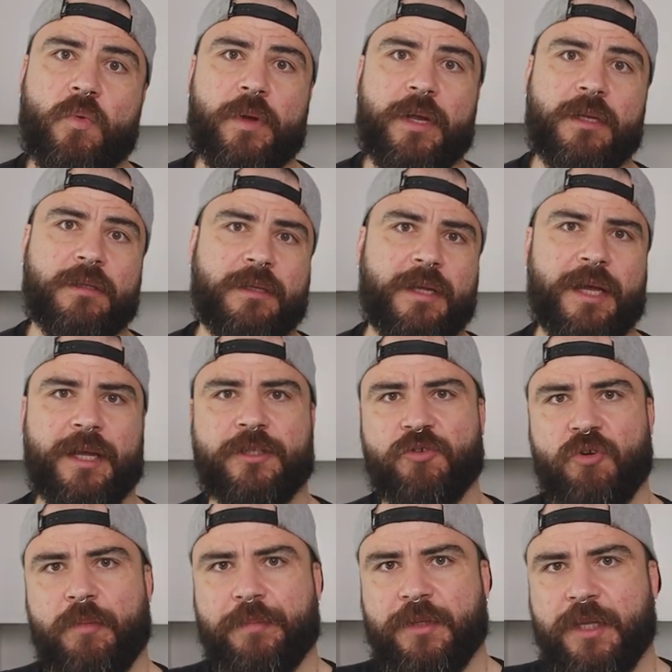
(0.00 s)
will uh,
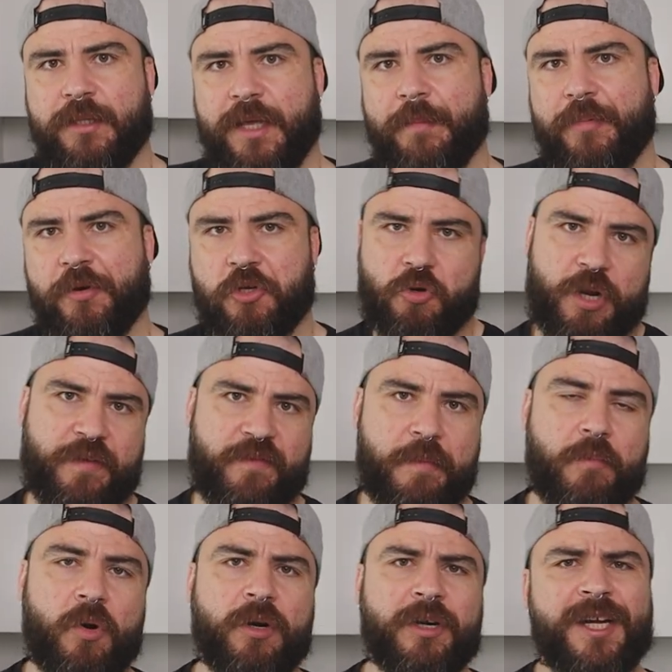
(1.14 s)
drop the temperature even
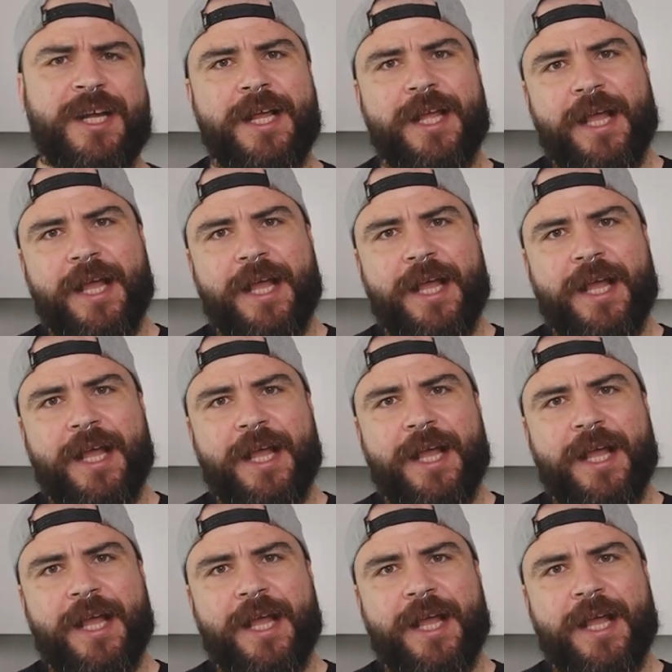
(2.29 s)
more